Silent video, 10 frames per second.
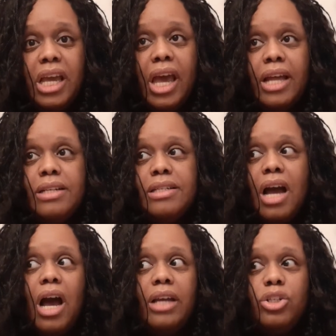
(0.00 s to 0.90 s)
and
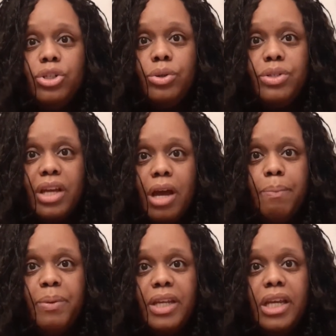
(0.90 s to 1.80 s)
I chose a
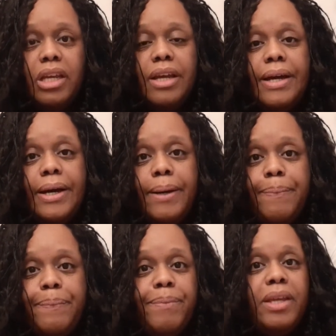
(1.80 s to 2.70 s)
company
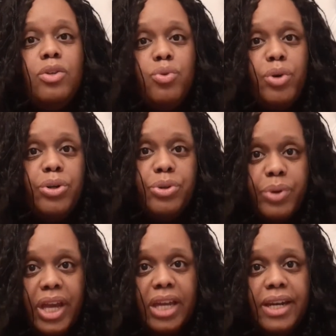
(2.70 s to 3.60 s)
in Toronto,
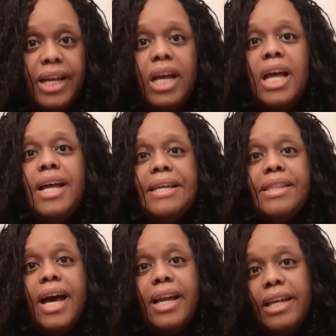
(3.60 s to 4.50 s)
Canada,
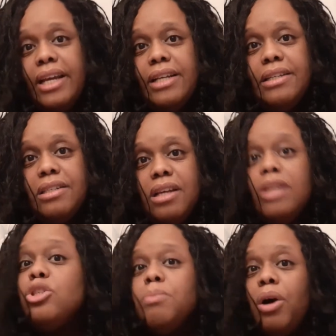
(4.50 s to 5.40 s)
that is a
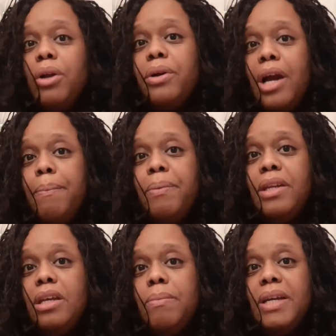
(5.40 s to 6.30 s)
smaller
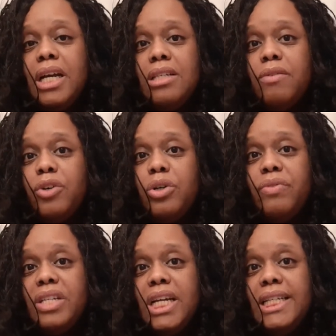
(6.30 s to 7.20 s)
company because of
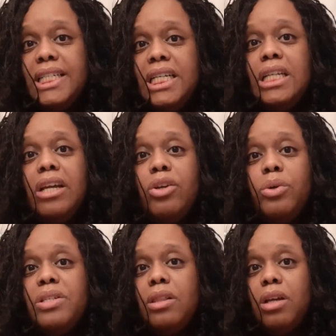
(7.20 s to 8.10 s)
COVID-19. I
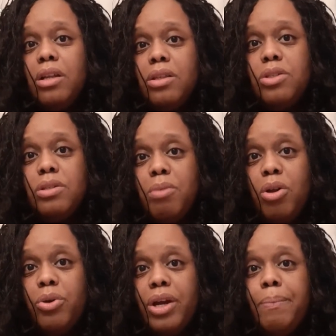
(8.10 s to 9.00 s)
noticed a lot of the
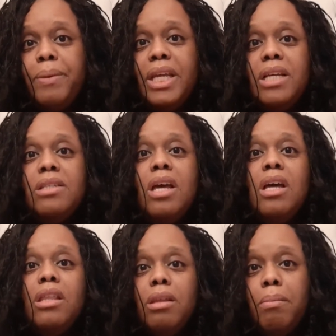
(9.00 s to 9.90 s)
smaller companies,
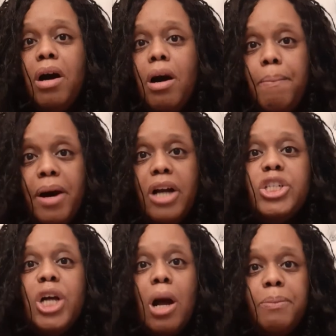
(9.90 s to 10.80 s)
the mom and pop
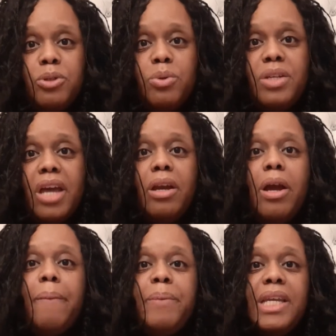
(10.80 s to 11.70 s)
shops, those kind of
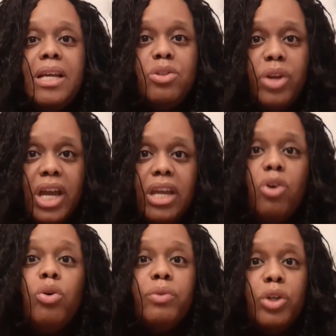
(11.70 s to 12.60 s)
companies are getting
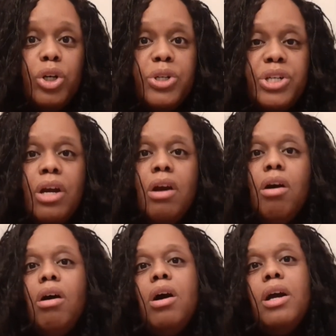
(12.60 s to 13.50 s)
overlooked,
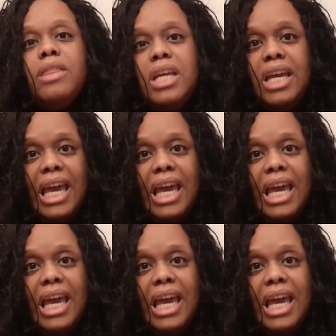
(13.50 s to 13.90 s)
or they're